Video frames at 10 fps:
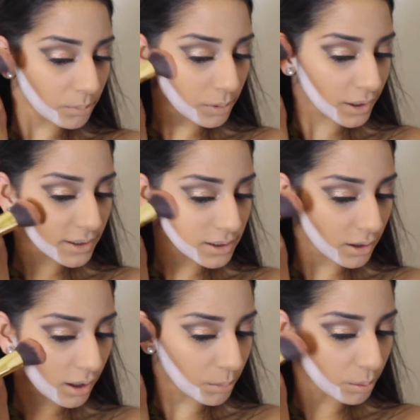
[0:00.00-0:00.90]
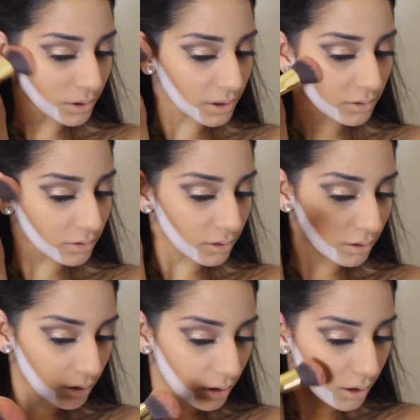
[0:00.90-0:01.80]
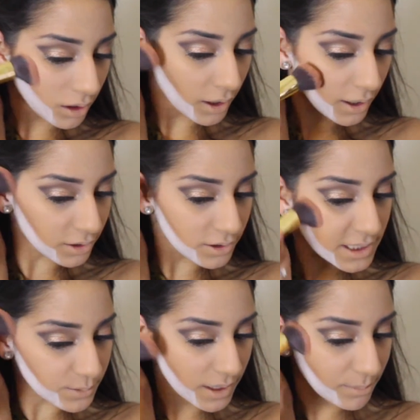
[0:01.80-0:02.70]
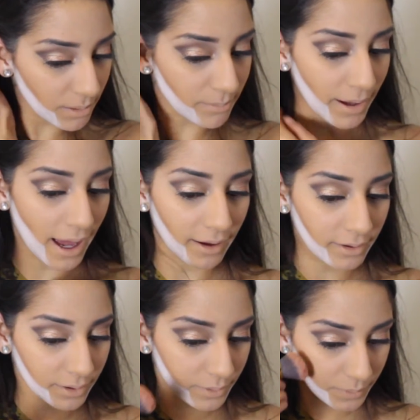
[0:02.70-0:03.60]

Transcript: place it upwards and just sweep it back.